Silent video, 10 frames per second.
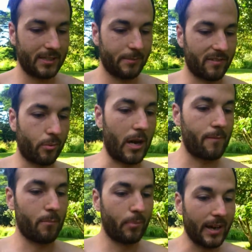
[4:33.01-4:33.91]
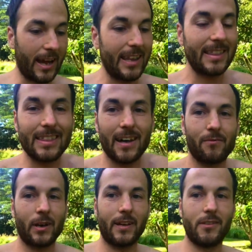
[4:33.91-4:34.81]
It's a bit of a problem, but I
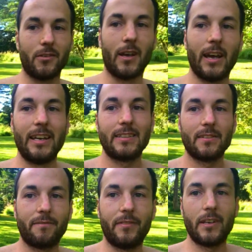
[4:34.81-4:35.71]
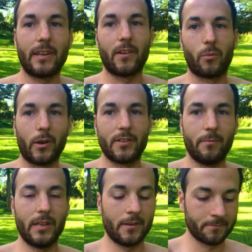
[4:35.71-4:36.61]
love what I do. It doesn't feel like work to
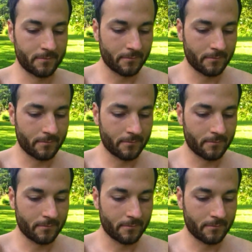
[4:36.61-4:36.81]
me.